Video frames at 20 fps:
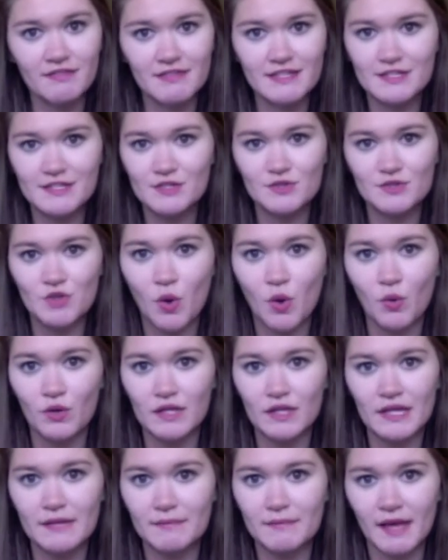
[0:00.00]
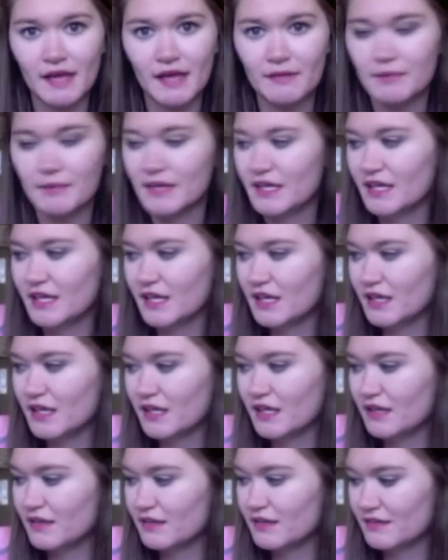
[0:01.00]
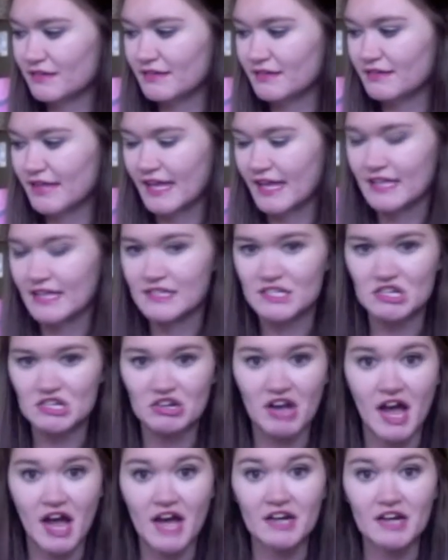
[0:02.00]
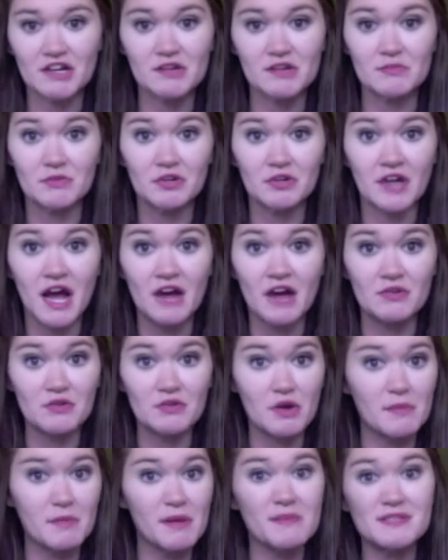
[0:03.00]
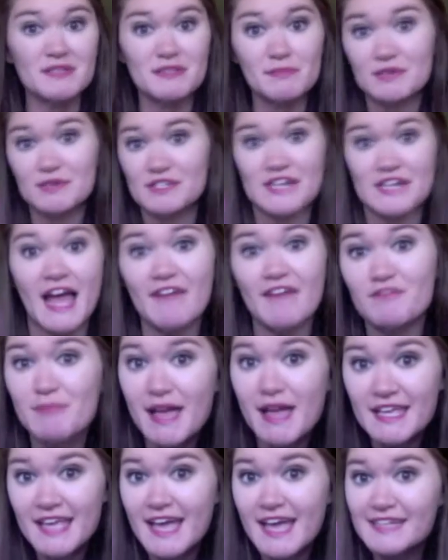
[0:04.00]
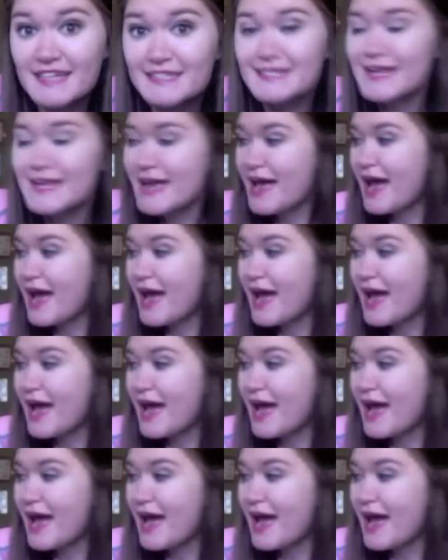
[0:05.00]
This totally may be Gansey or Adam, or I don't know, maybe some person I haven't met yet.